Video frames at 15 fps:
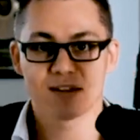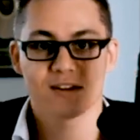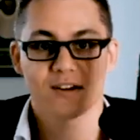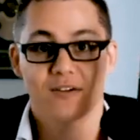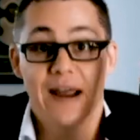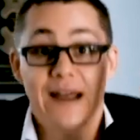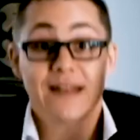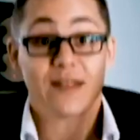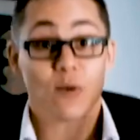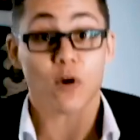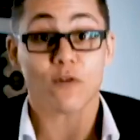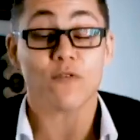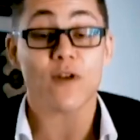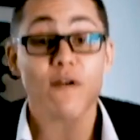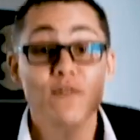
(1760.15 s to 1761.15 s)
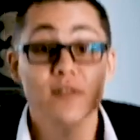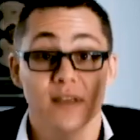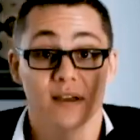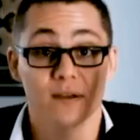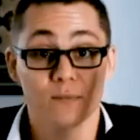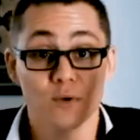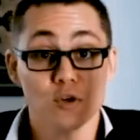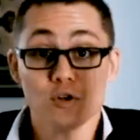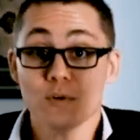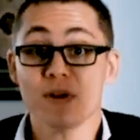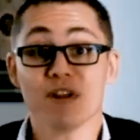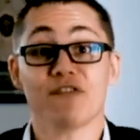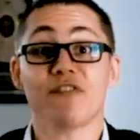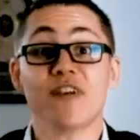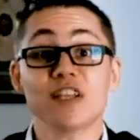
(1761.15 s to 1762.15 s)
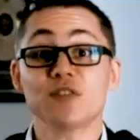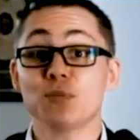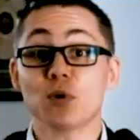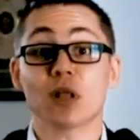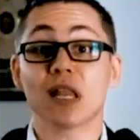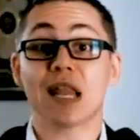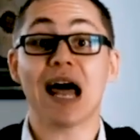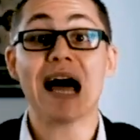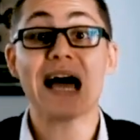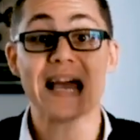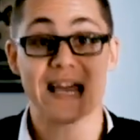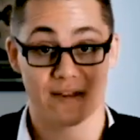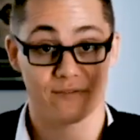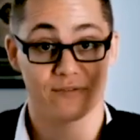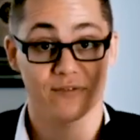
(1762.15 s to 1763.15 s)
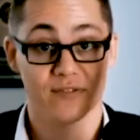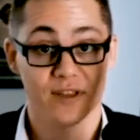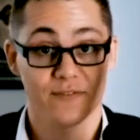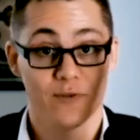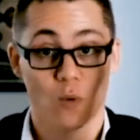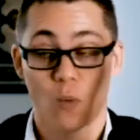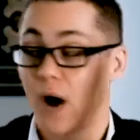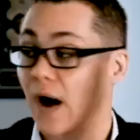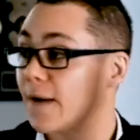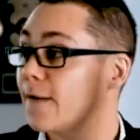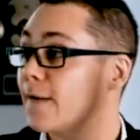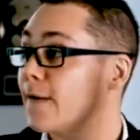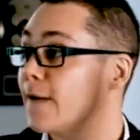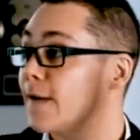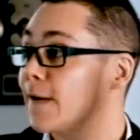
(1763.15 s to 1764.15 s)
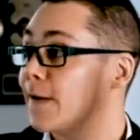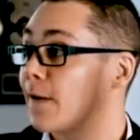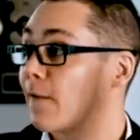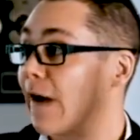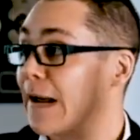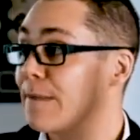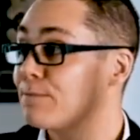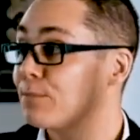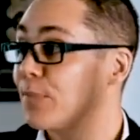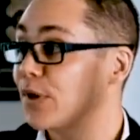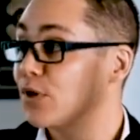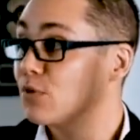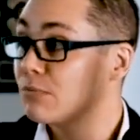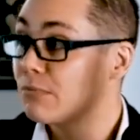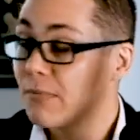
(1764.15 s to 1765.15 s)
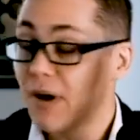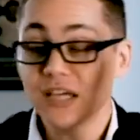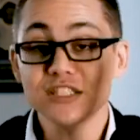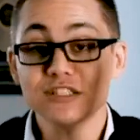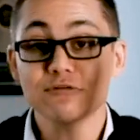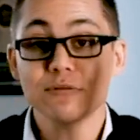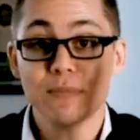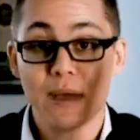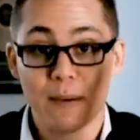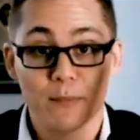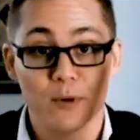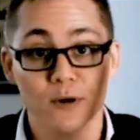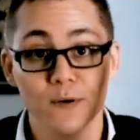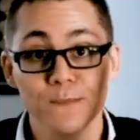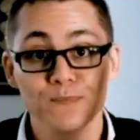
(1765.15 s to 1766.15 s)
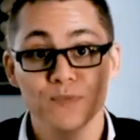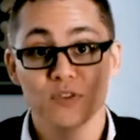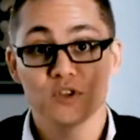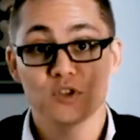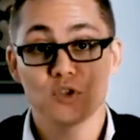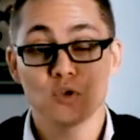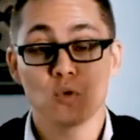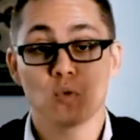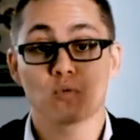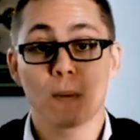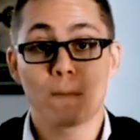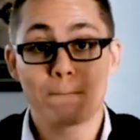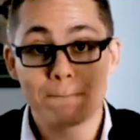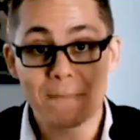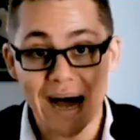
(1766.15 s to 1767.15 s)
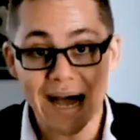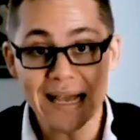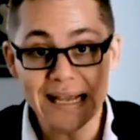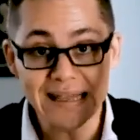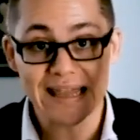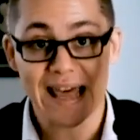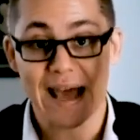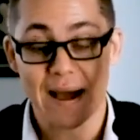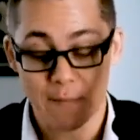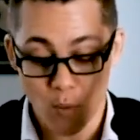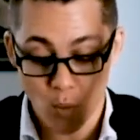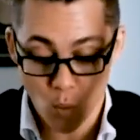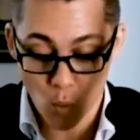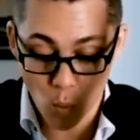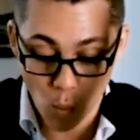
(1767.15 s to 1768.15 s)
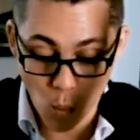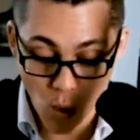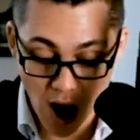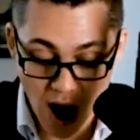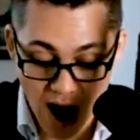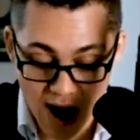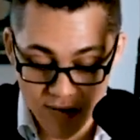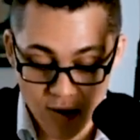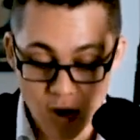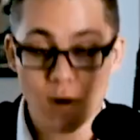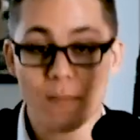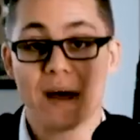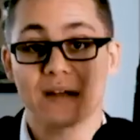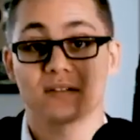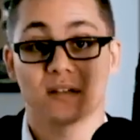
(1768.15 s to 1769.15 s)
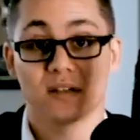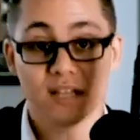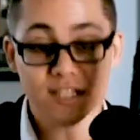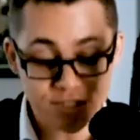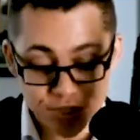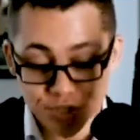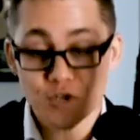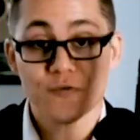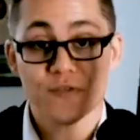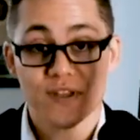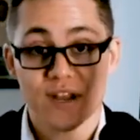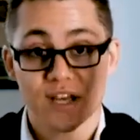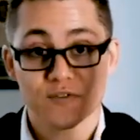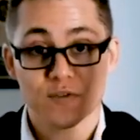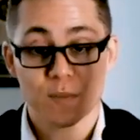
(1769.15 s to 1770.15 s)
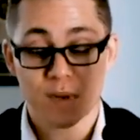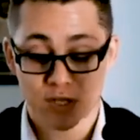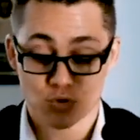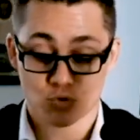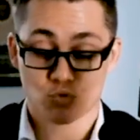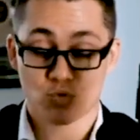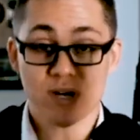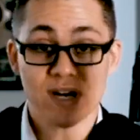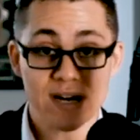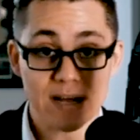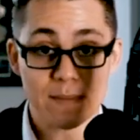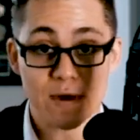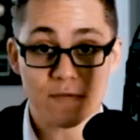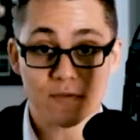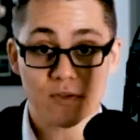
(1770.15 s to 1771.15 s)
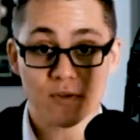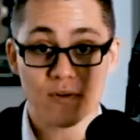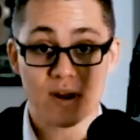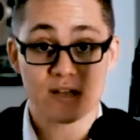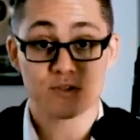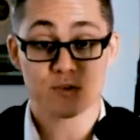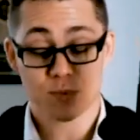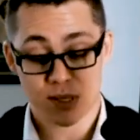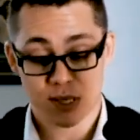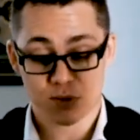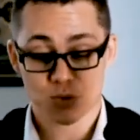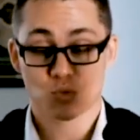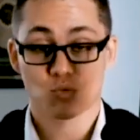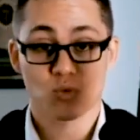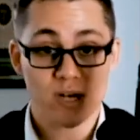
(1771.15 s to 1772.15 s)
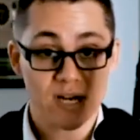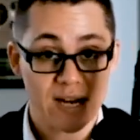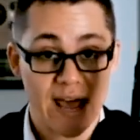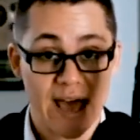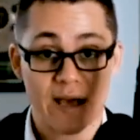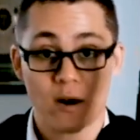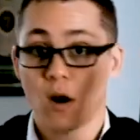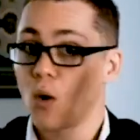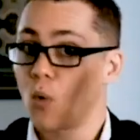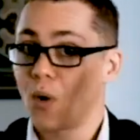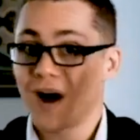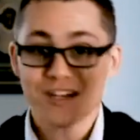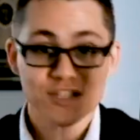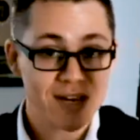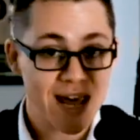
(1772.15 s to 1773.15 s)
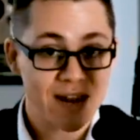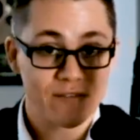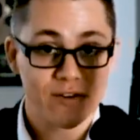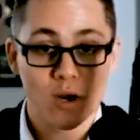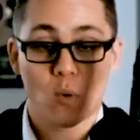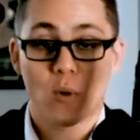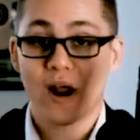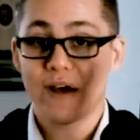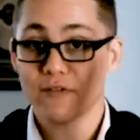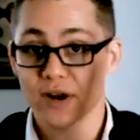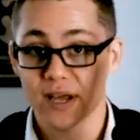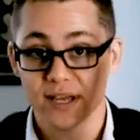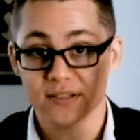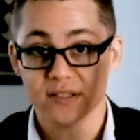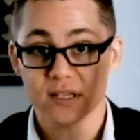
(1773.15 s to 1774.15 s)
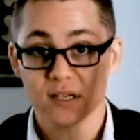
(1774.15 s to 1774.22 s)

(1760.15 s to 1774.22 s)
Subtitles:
Right? They work for everything. You can do them in a Facebook Live if you want. All right? But you must remember to remind them why they're about to listen to you for the next few minutes, read an email for the next few minutes, read an ad, watch an ad video, whatever it is.